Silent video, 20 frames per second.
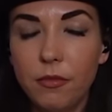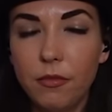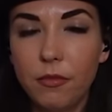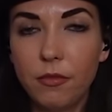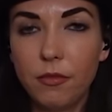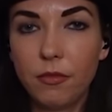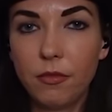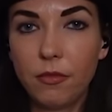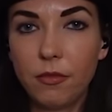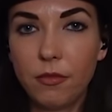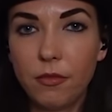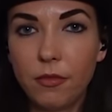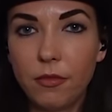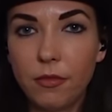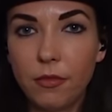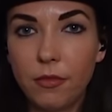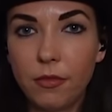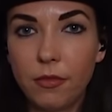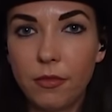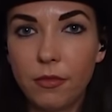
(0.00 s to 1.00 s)

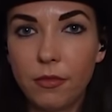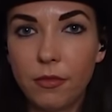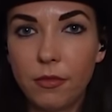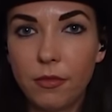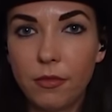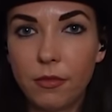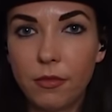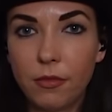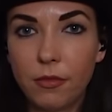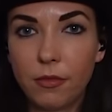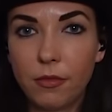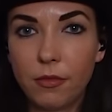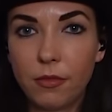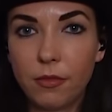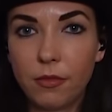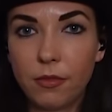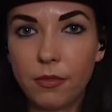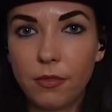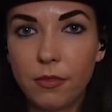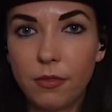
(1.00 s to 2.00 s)

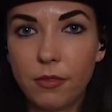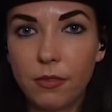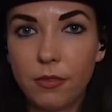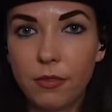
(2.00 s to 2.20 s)
The person shown says nothing.